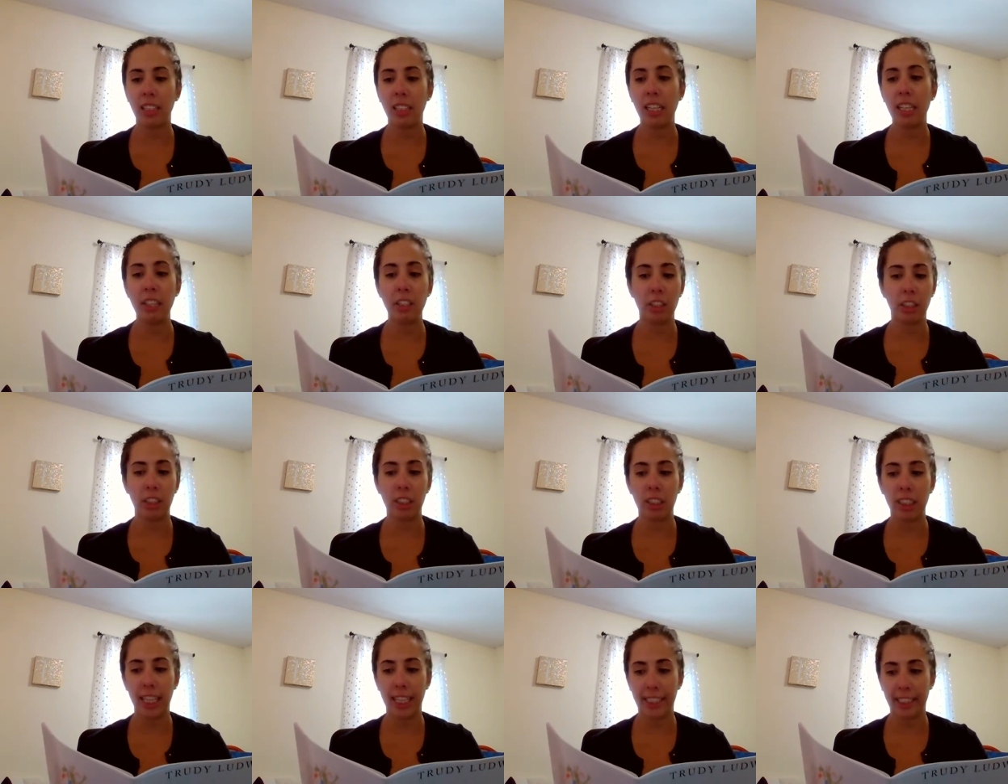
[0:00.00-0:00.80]
in
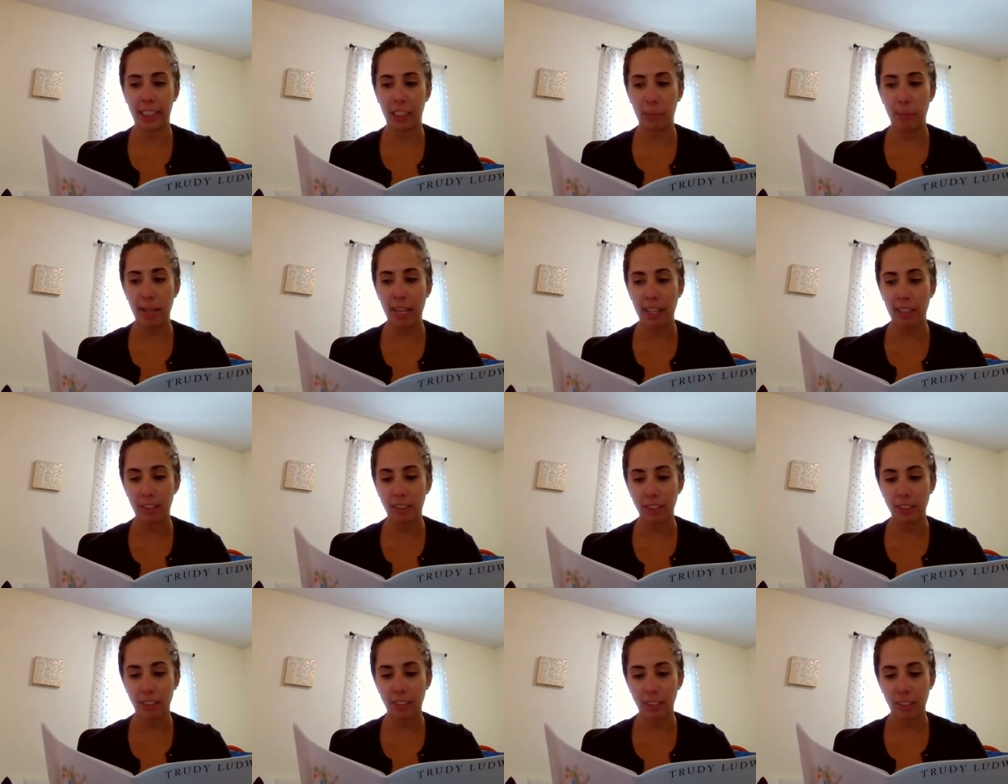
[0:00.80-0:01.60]
intergalactic
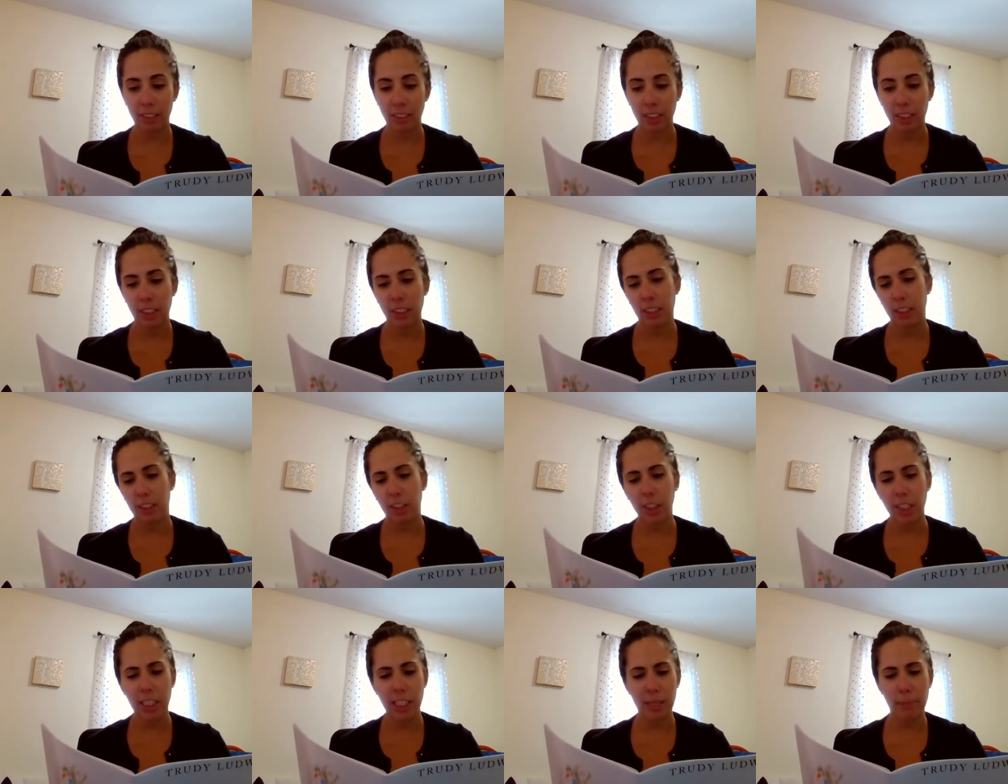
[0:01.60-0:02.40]
battles,
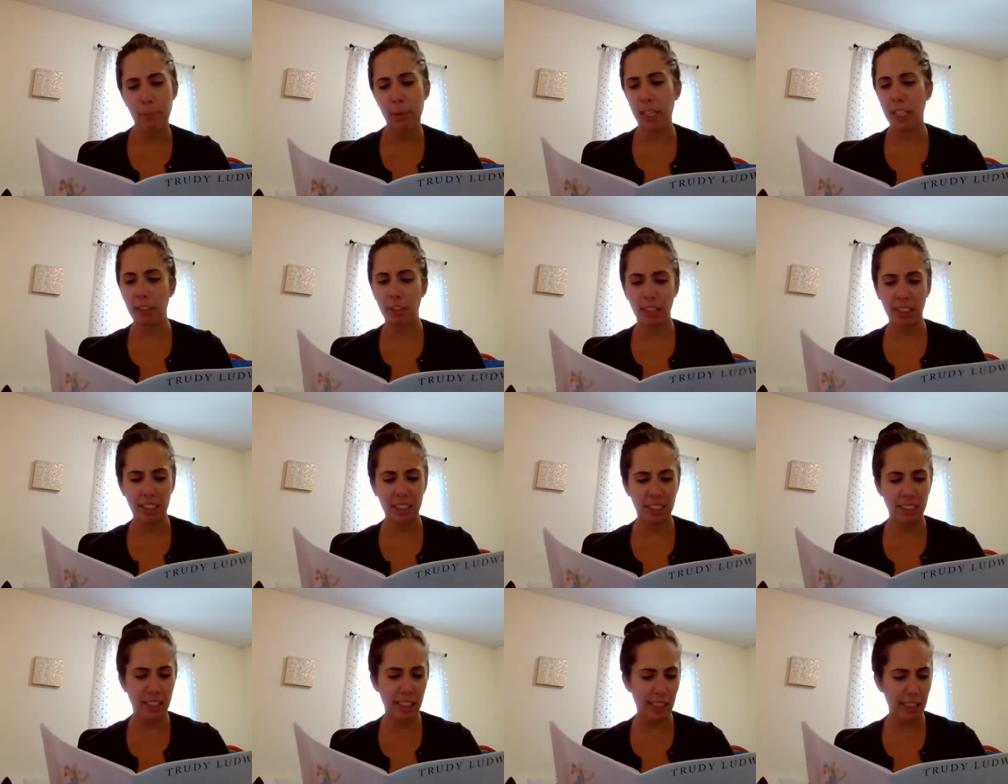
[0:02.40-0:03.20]
greedy pirates
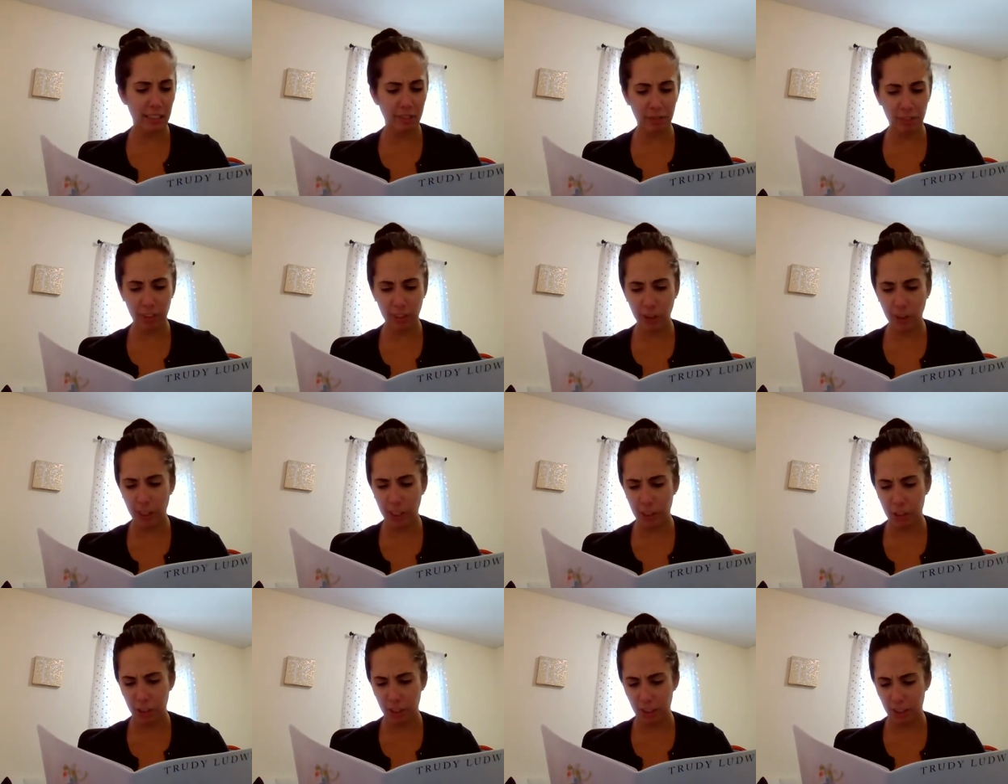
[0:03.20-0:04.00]
digging for
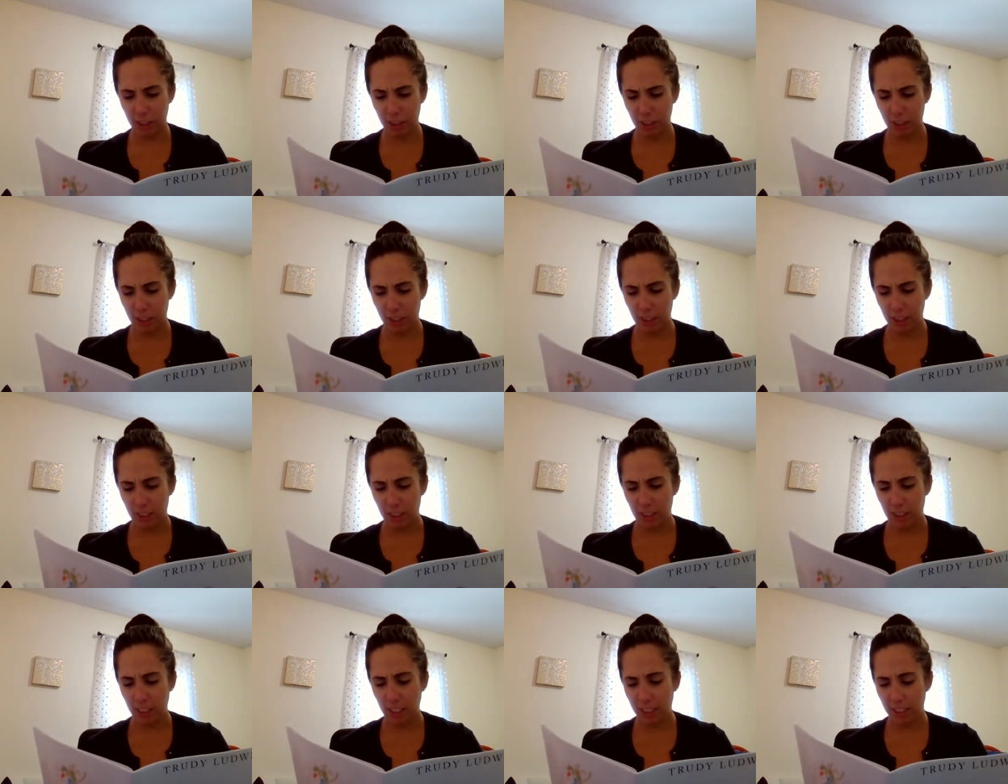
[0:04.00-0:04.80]
treasure,
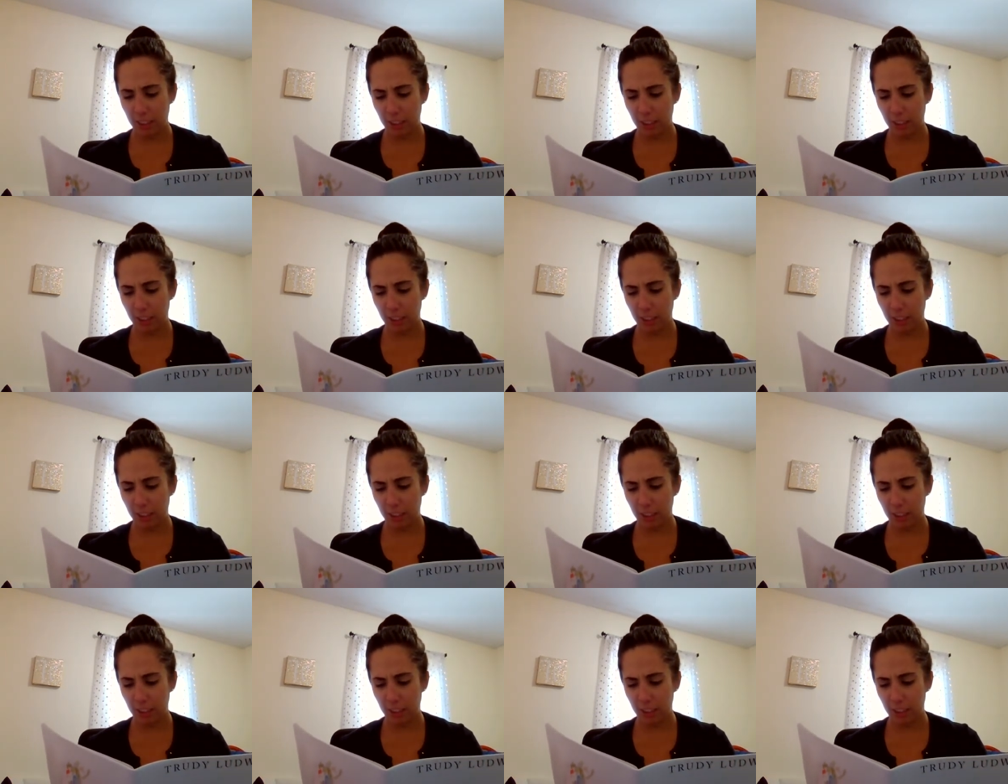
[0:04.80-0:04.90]
and